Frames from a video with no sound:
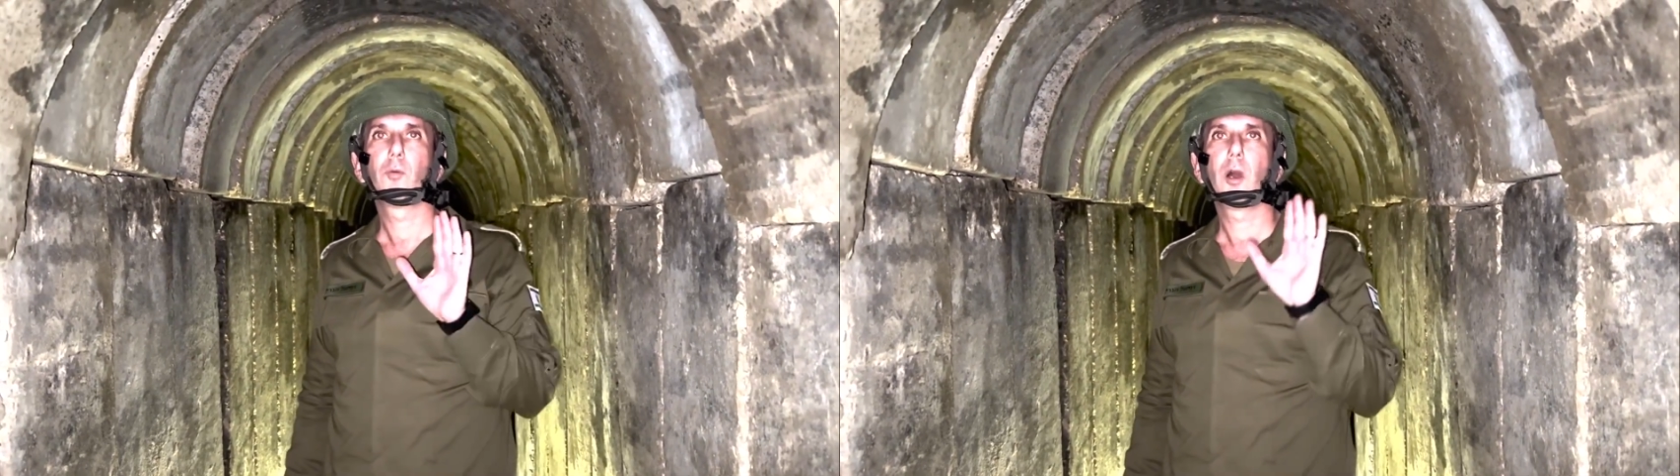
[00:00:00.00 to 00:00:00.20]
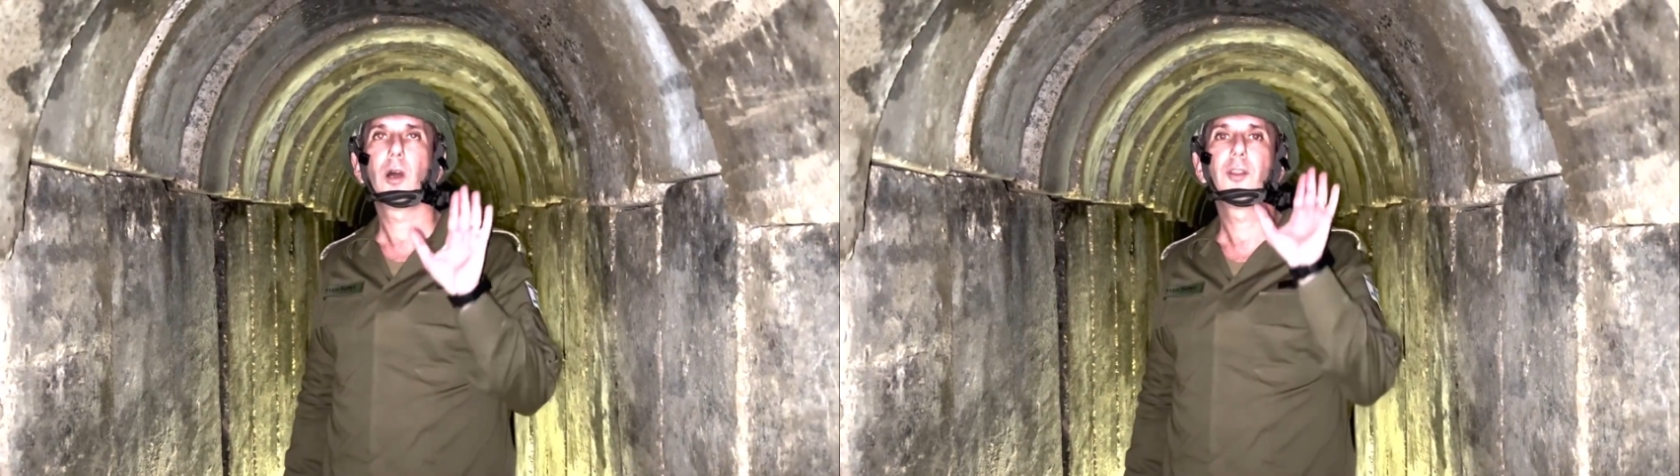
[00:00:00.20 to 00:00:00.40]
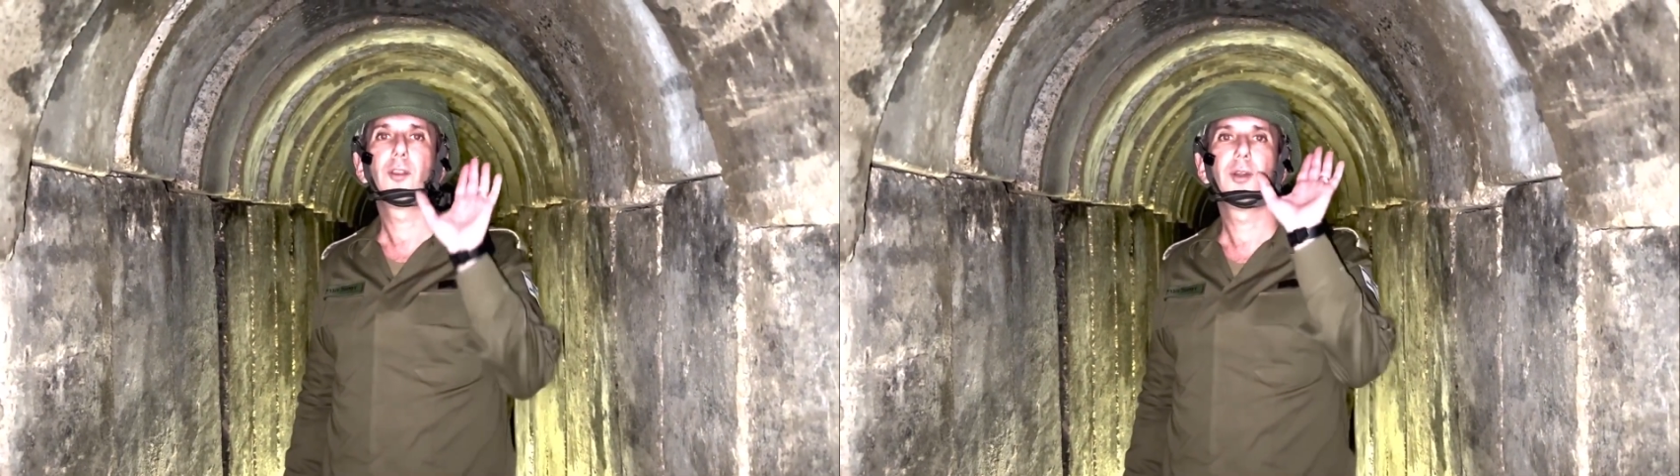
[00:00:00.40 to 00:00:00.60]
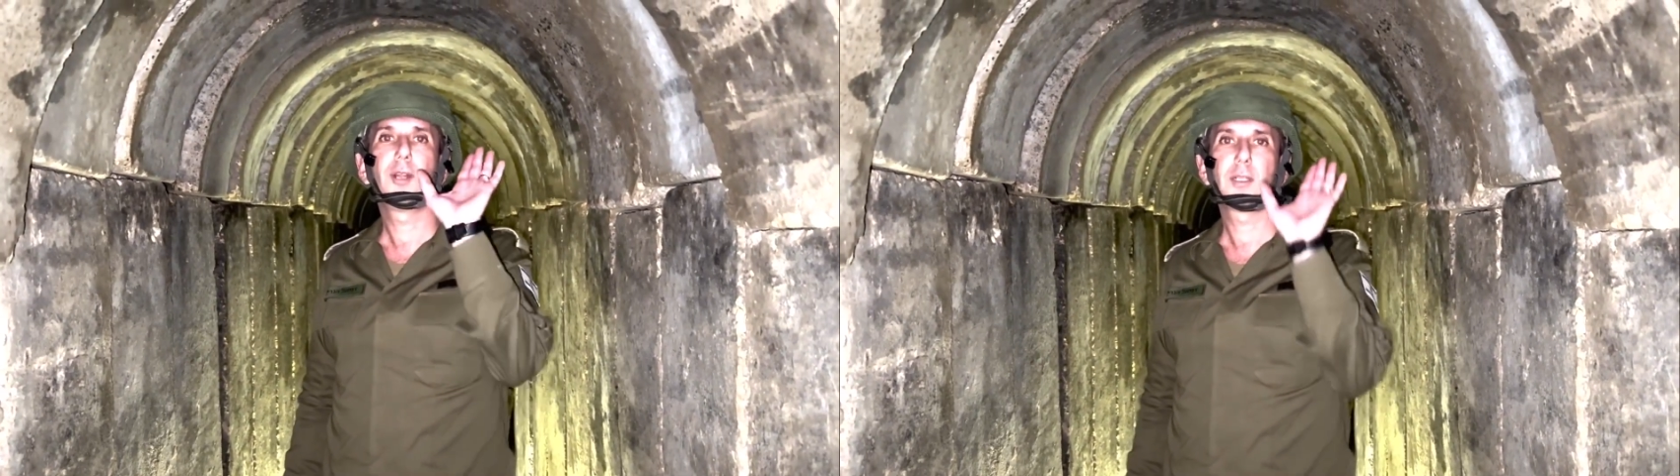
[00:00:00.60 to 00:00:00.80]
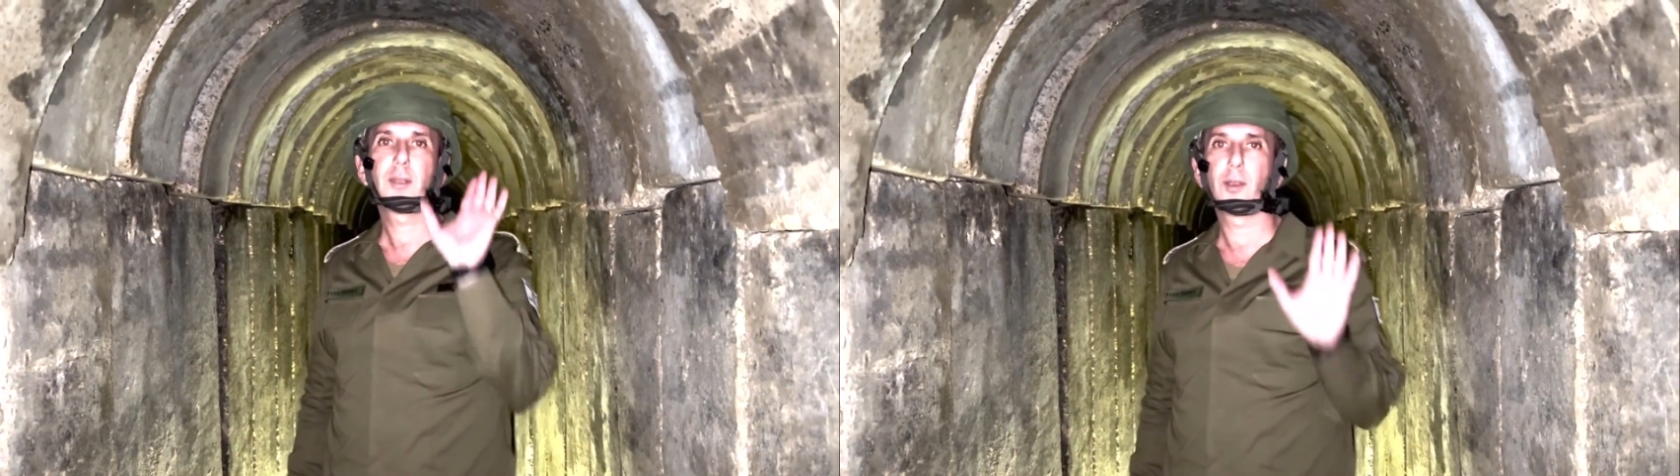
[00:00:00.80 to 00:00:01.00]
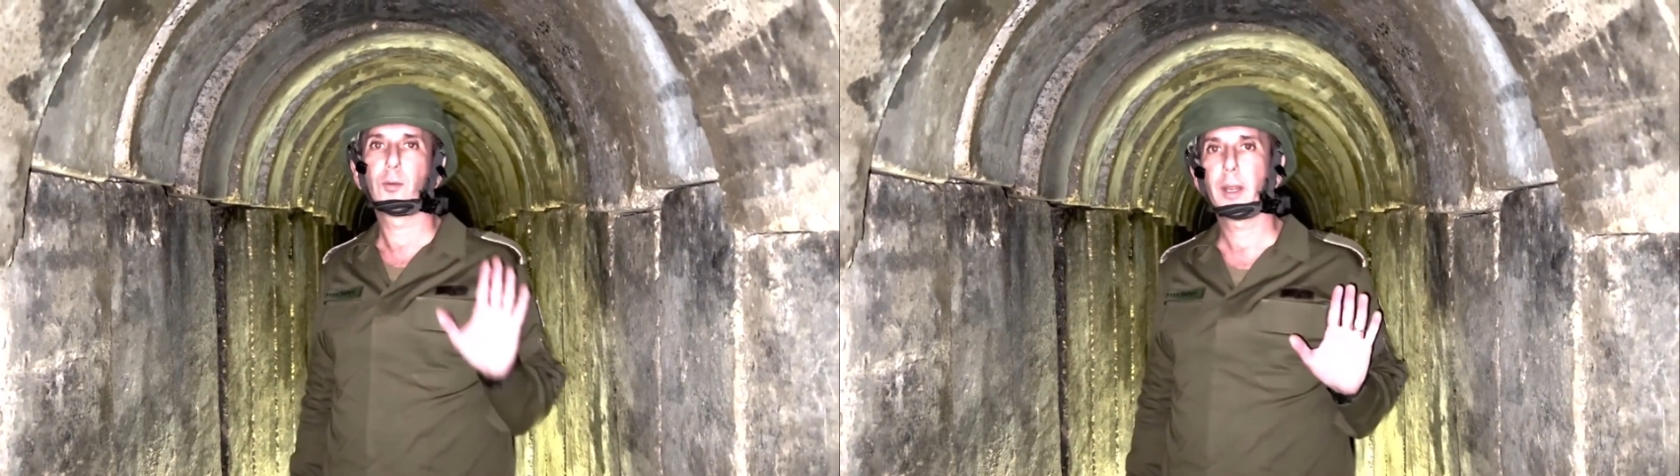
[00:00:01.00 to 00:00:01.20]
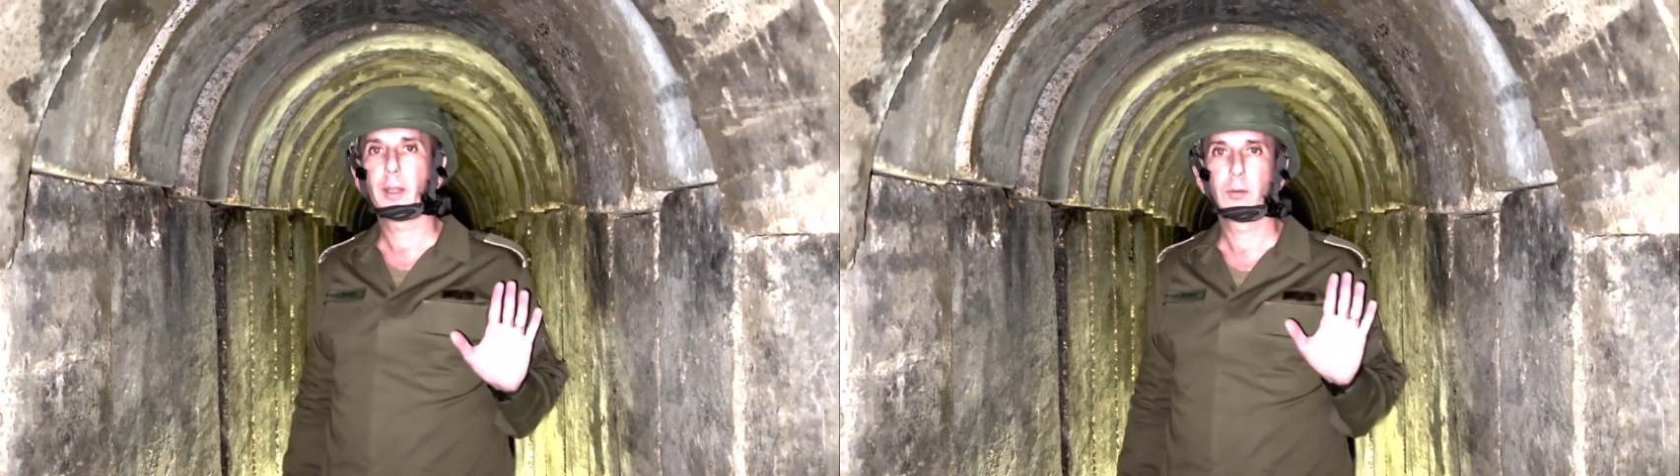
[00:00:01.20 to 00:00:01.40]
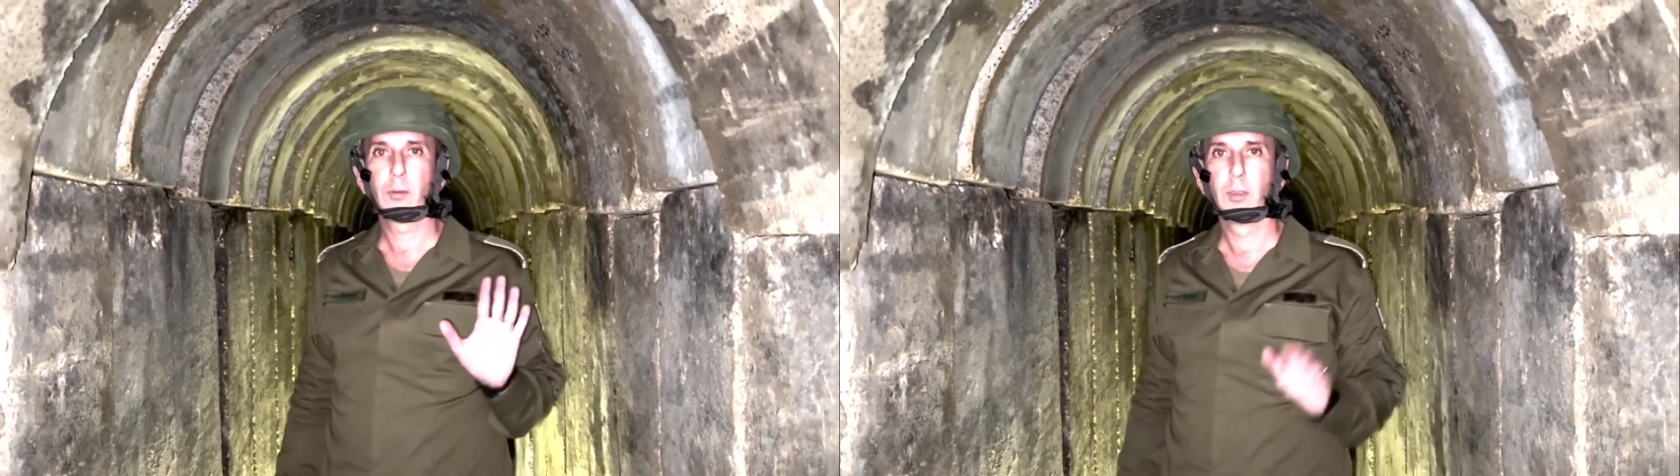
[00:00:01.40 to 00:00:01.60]
We're underneath the
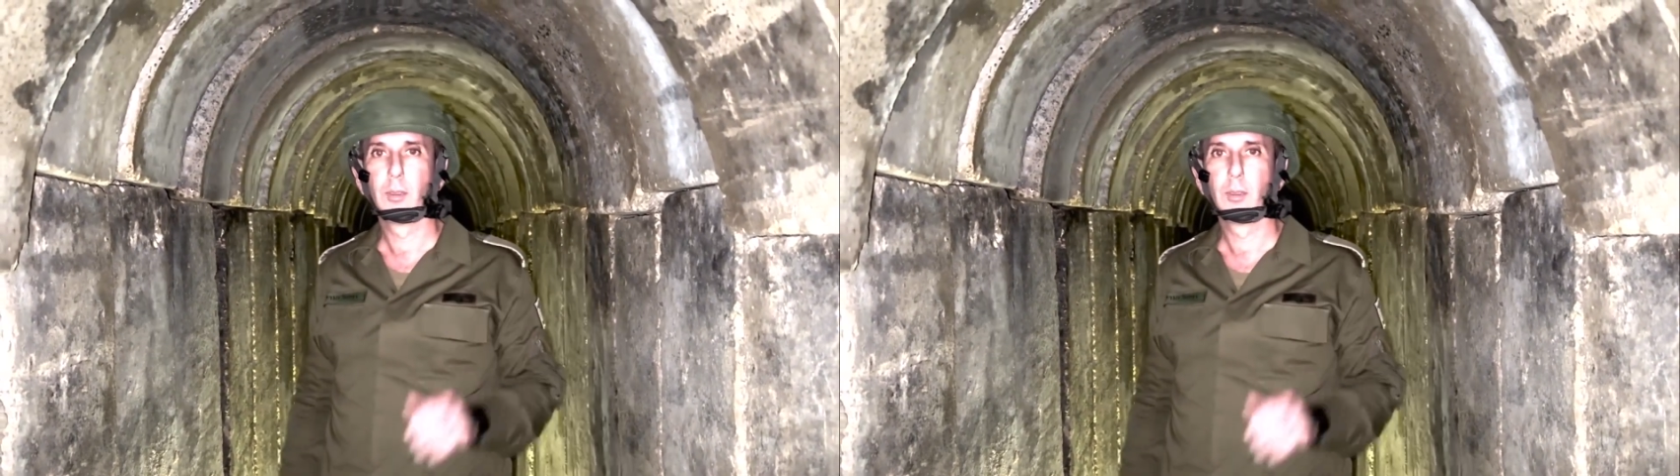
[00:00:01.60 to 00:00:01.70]
ground.